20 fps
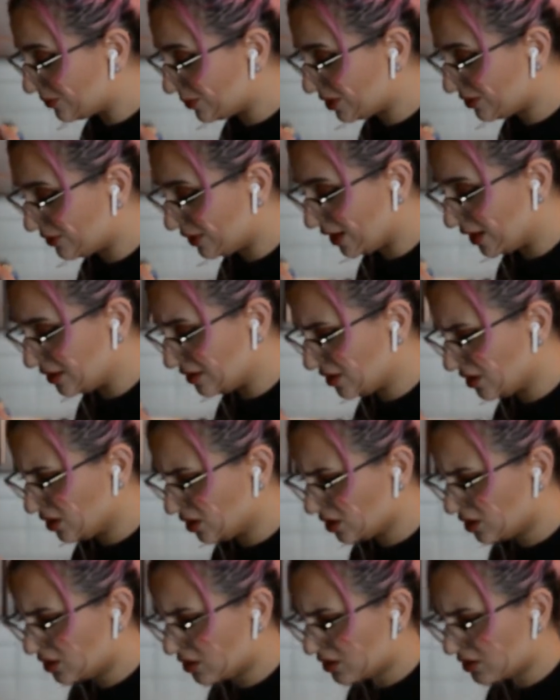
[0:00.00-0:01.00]
We're fine.
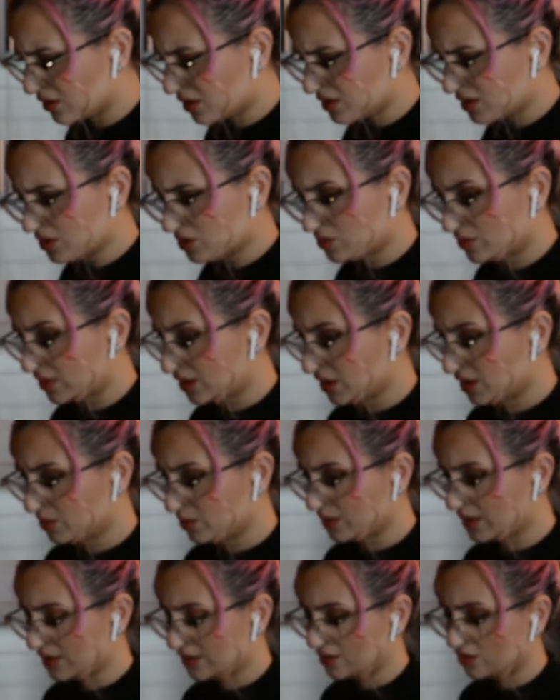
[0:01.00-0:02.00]
This is really
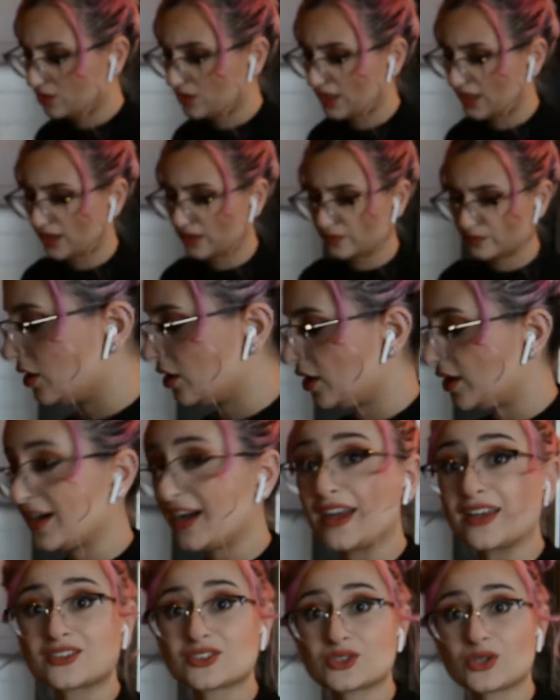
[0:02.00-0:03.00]
weird. Okay.
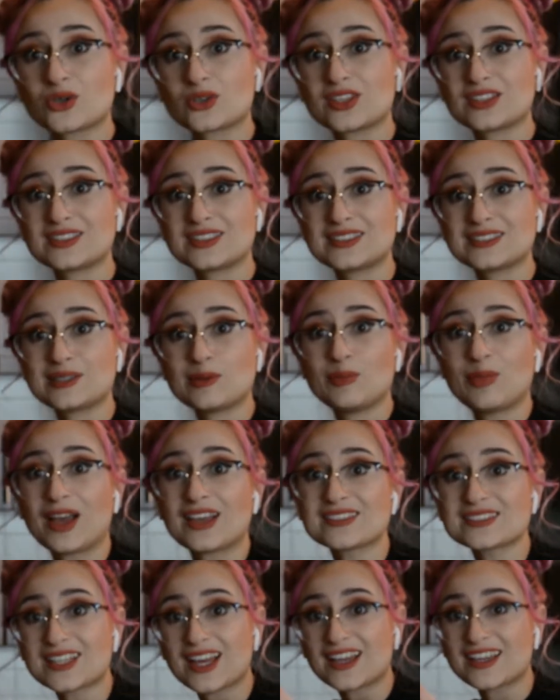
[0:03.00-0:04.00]
Alright, so this is the
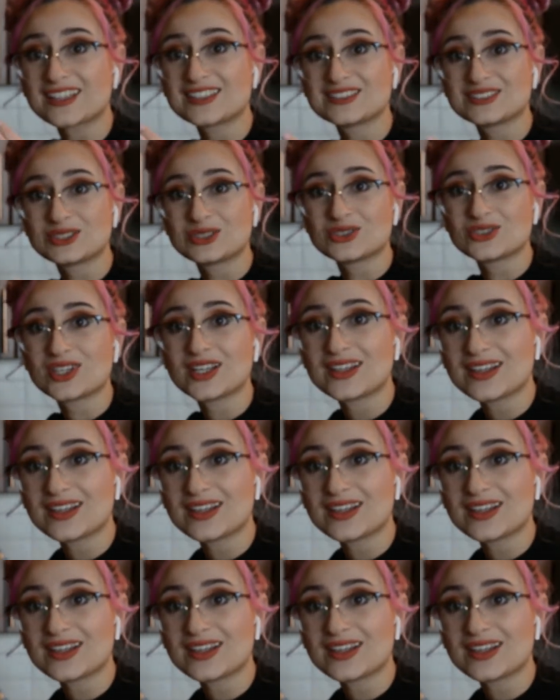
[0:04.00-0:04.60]
best I can do right